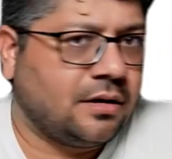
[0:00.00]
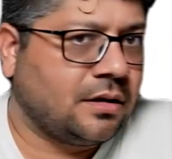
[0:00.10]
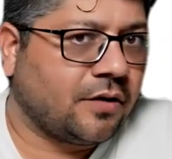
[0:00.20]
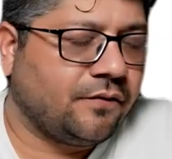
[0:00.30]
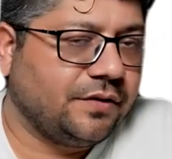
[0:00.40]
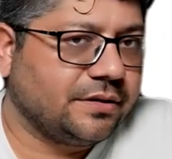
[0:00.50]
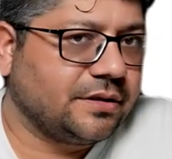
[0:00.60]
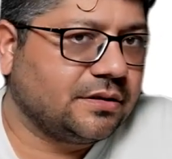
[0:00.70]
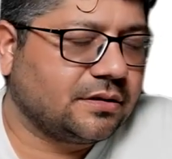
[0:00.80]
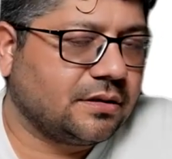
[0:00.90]

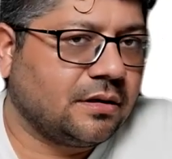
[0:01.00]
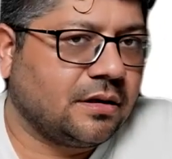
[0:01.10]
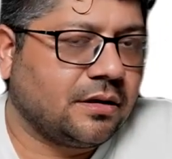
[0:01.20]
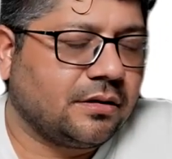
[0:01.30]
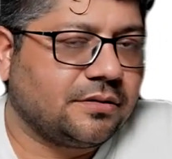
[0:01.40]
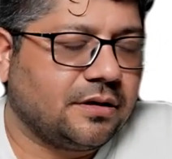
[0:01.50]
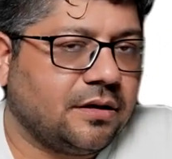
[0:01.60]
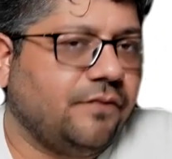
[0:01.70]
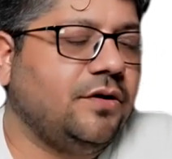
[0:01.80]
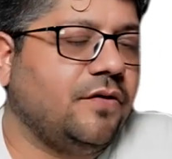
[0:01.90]

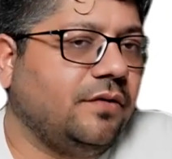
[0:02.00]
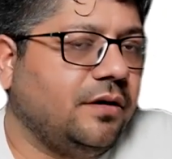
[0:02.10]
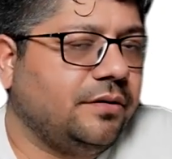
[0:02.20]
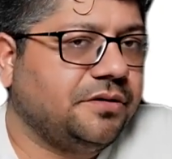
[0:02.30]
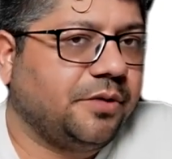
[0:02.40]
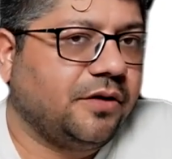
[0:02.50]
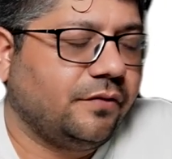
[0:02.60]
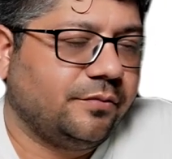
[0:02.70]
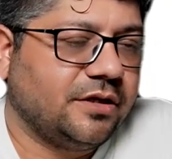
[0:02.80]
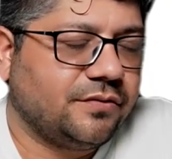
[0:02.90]
If you have learned something
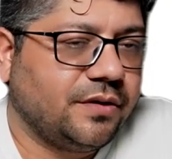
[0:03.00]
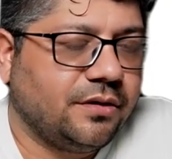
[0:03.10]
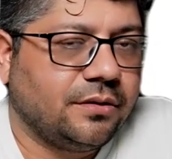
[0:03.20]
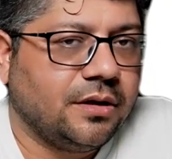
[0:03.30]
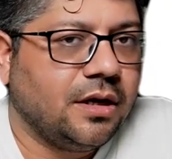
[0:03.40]
from this video,